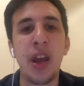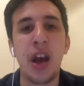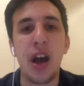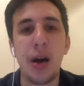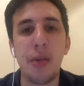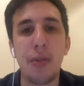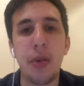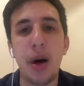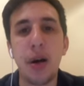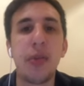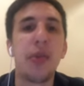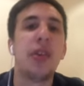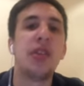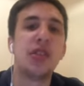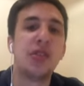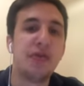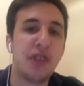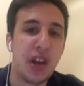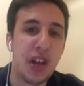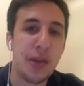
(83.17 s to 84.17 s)
Among
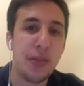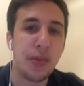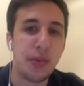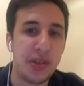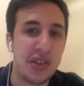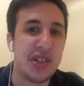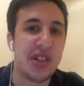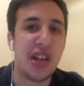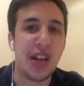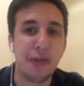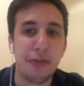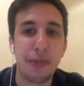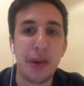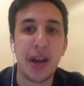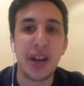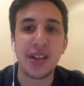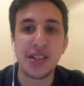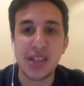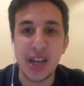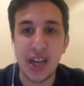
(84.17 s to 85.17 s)
those available is
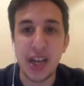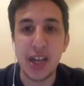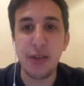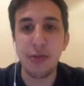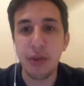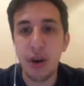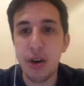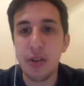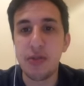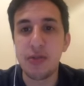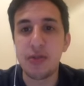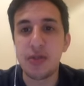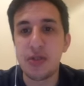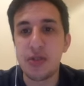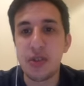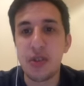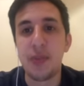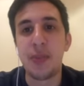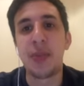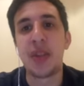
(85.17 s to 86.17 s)
left-back Danny Rose,